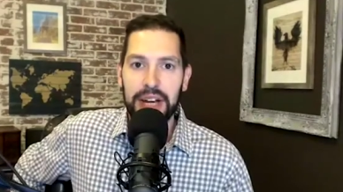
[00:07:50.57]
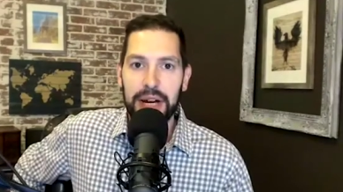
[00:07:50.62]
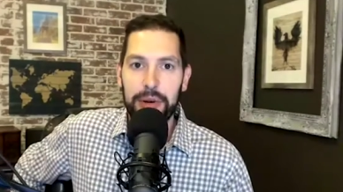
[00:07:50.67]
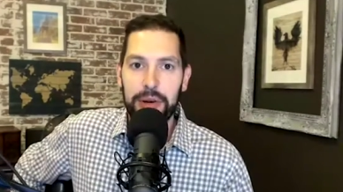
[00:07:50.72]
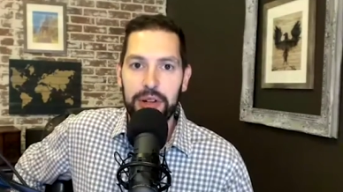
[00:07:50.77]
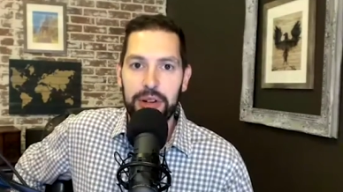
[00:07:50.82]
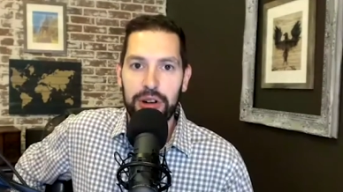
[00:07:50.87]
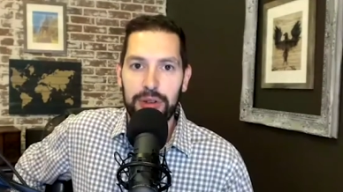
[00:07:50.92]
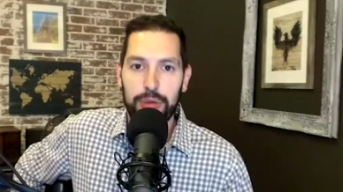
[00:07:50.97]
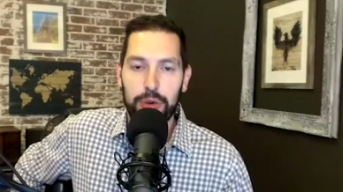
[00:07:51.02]
I
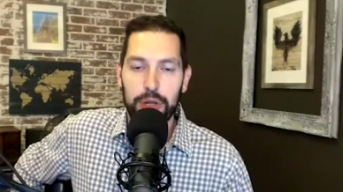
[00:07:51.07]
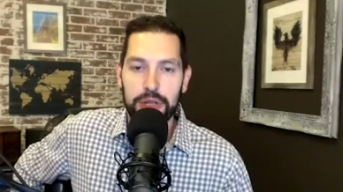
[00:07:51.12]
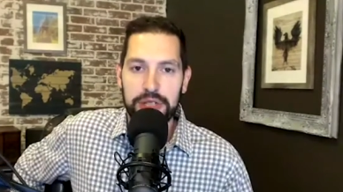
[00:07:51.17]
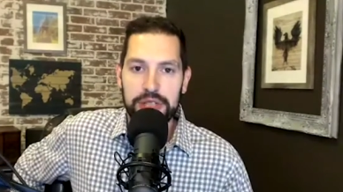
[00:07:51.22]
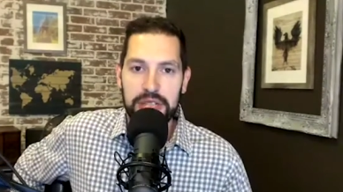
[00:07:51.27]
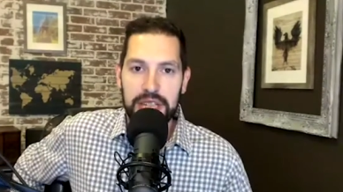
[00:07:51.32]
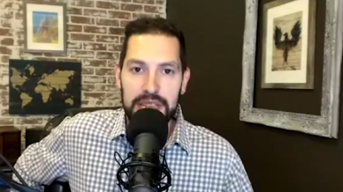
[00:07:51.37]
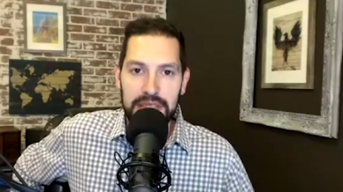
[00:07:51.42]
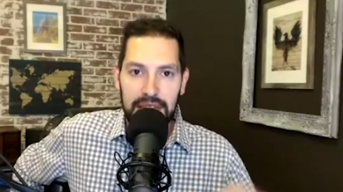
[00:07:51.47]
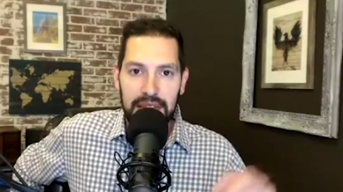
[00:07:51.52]
wonder if we'll
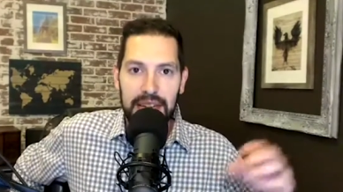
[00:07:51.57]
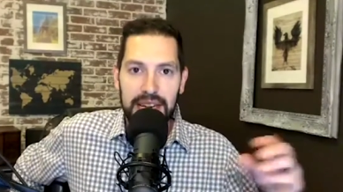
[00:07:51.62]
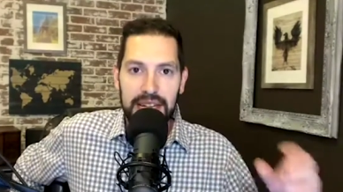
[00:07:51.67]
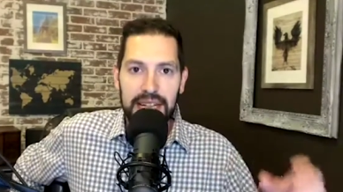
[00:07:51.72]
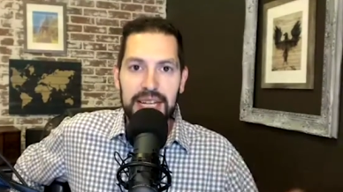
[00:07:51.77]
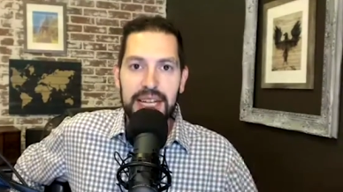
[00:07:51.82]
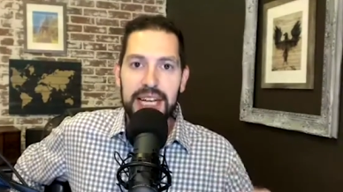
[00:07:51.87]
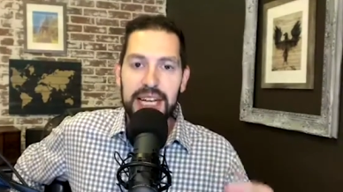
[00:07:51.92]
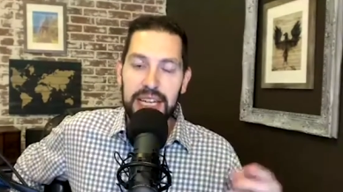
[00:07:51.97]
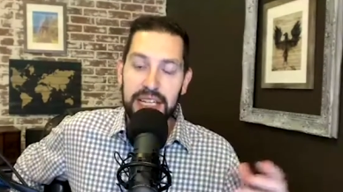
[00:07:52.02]
see that,
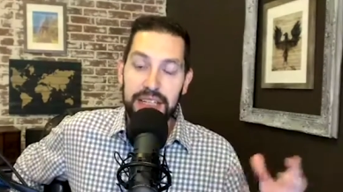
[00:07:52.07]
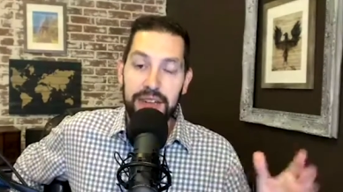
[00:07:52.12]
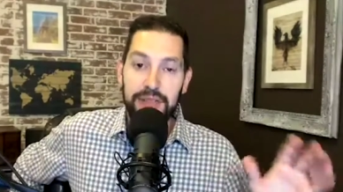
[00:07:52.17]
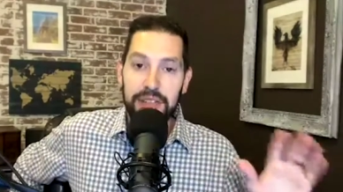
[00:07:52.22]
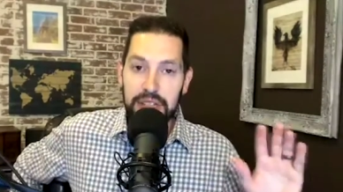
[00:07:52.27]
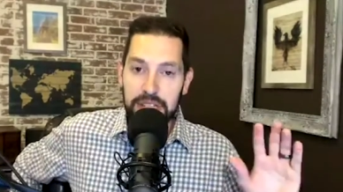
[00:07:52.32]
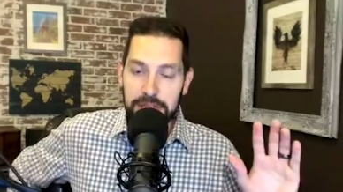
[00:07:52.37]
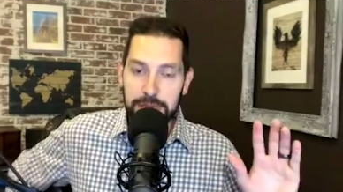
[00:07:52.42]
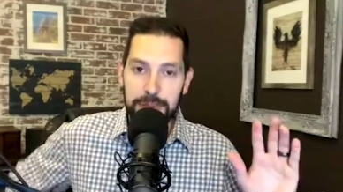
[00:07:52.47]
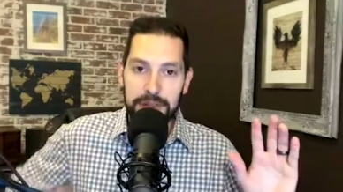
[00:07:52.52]
because
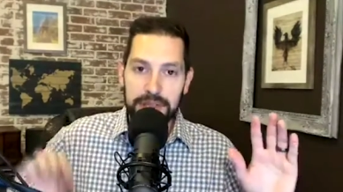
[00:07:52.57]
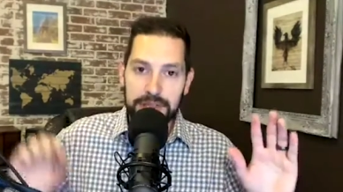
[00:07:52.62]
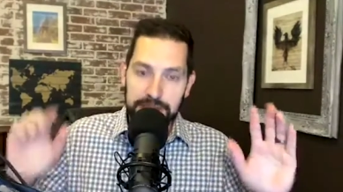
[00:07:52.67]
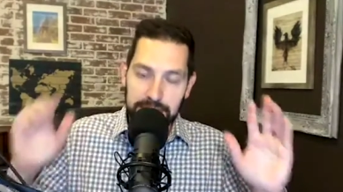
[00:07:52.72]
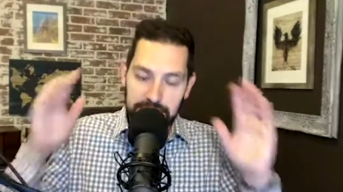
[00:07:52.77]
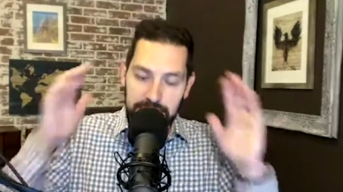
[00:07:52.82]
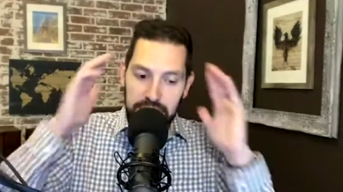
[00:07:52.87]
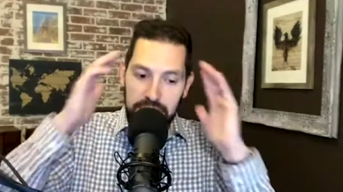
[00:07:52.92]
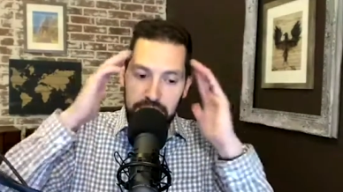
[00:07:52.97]
everything's been